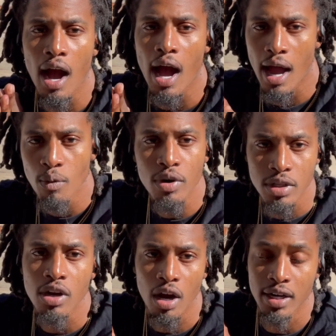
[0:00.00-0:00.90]
I want the
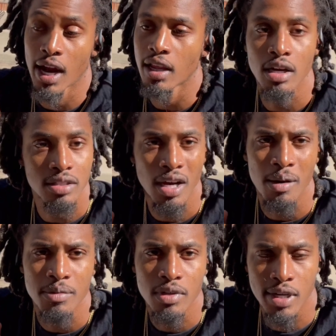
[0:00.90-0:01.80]
car that I looked up
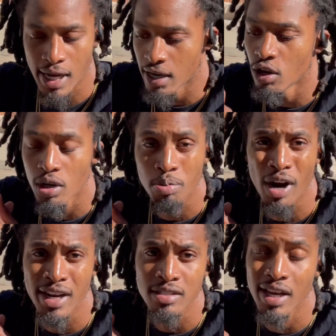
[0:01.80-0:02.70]
because I know the
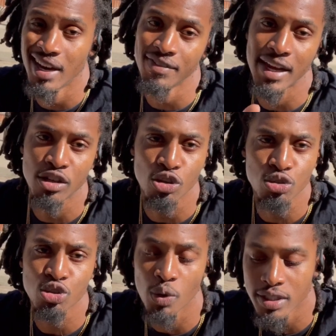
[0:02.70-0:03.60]
price. And if they do
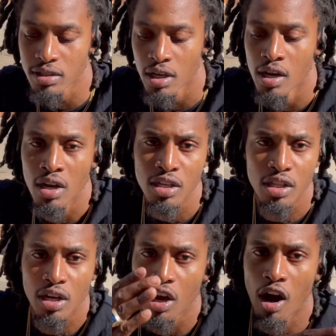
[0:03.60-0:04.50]
switch
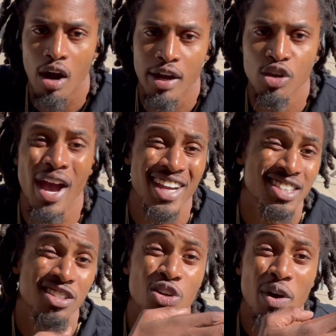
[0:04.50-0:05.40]
the car and you
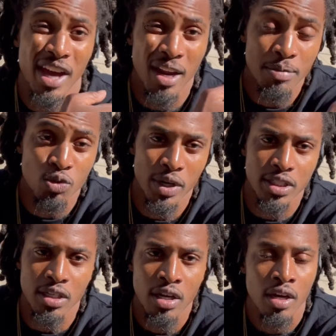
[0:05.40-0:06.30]
actually do end up
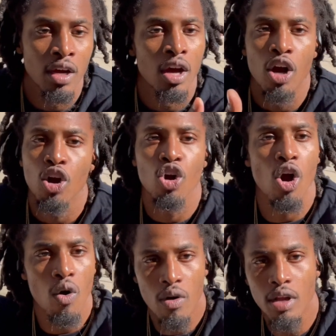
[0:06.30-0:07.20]
switching,
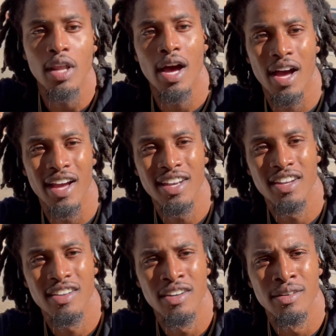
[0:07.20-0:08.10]
go online
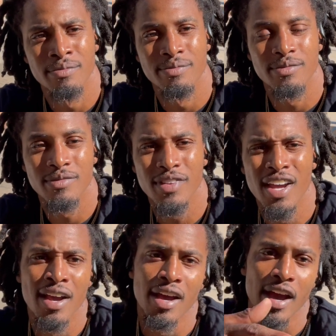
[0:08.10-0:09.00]

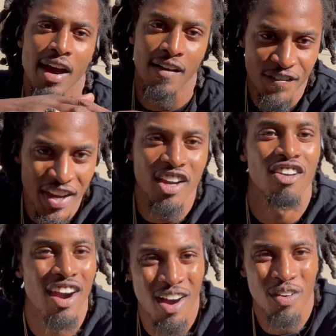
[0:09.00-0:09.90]
and
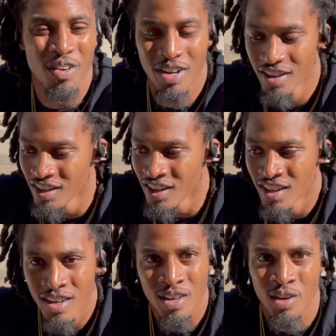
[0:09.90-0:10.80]
figure out
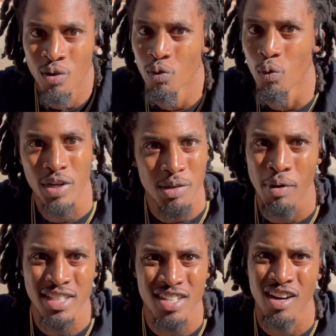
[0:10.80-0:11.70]
what the
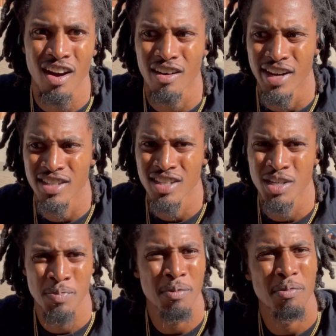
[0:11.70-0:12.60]
price of the car is, because
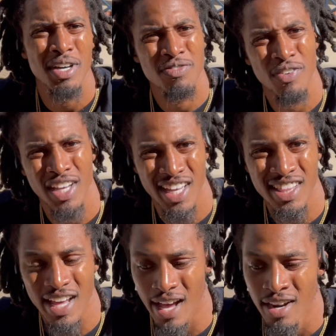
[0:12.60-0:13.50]
people must forget
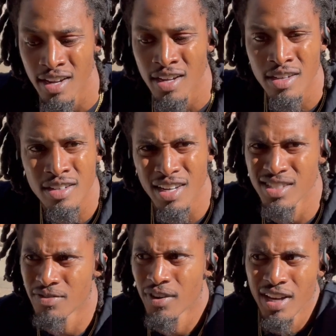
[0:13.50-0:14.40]
that. They
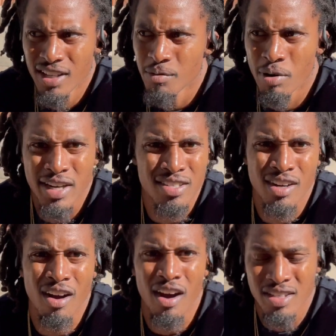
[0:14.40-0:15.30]
just forget the price of the
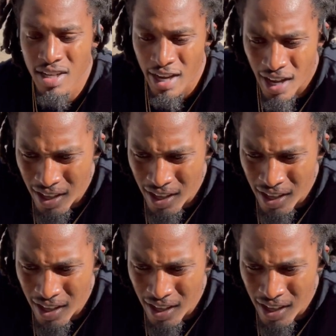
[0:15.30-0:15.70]
car. It's like,